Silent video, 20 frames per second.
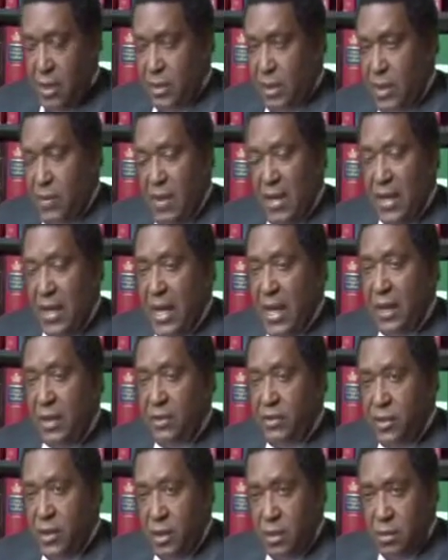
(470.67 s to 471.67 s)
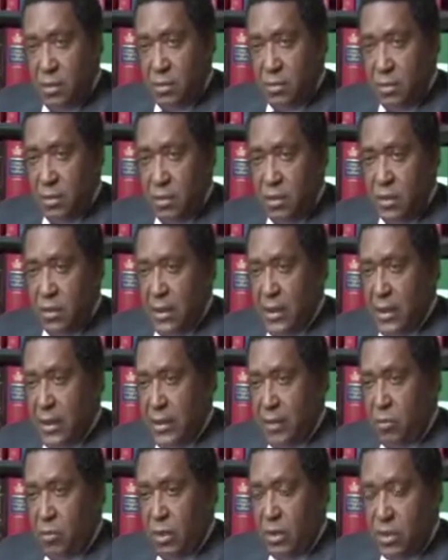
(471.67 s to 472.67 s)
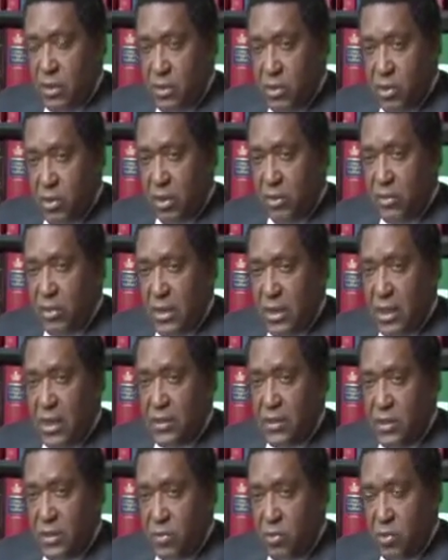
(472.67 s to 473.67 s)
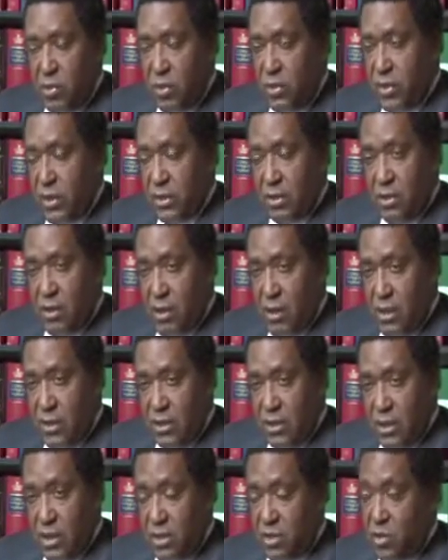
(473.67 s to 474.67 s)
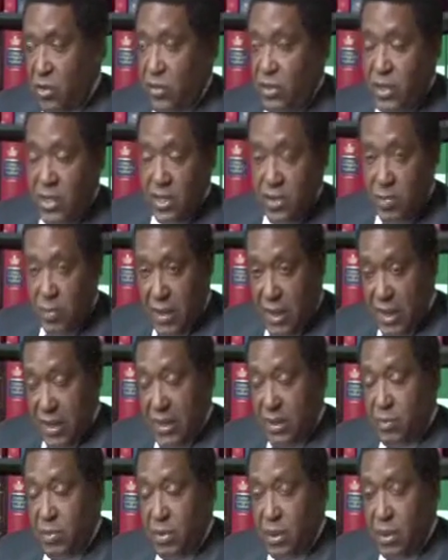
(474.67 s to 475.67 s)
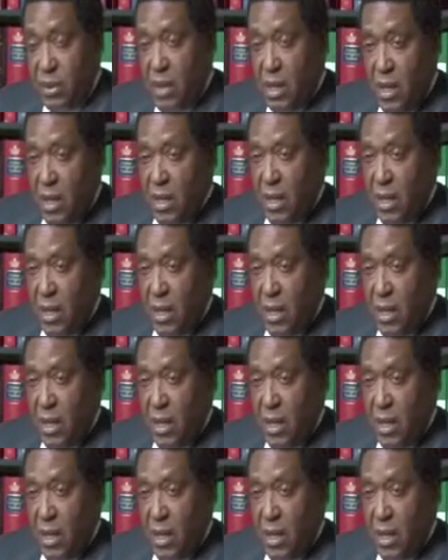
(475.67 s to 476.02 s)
They may not have known what the circumstances were that caused this, or that this man had been